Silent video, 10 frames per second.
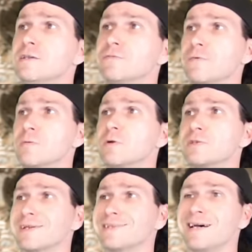it's very much
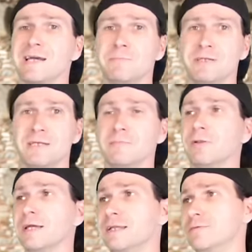like a type ten
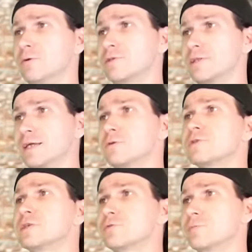blade, even though it's a later
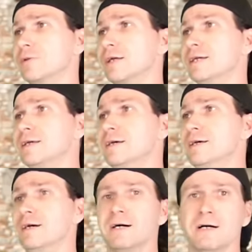century blade,
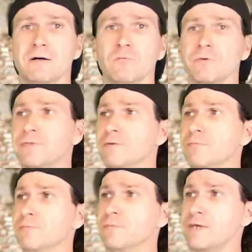uh, with the,
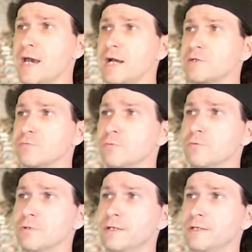the
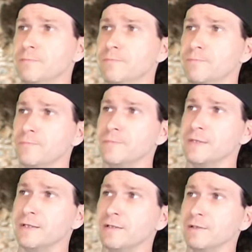actual
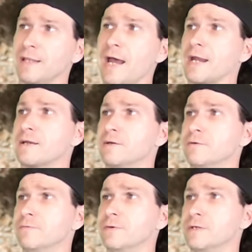uh, lack
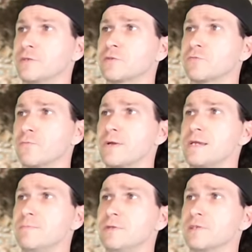of
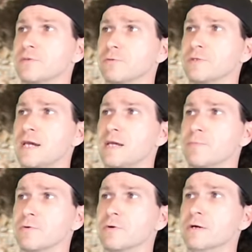extreme distal
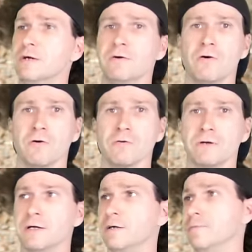taper or
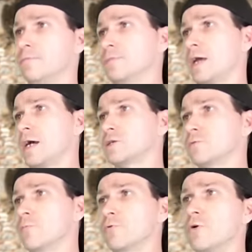uh, actual
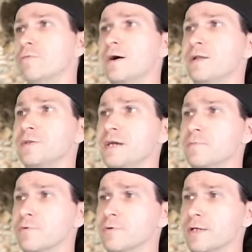profile
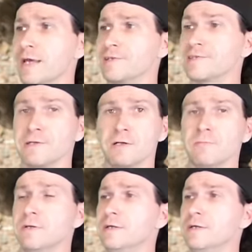taper has some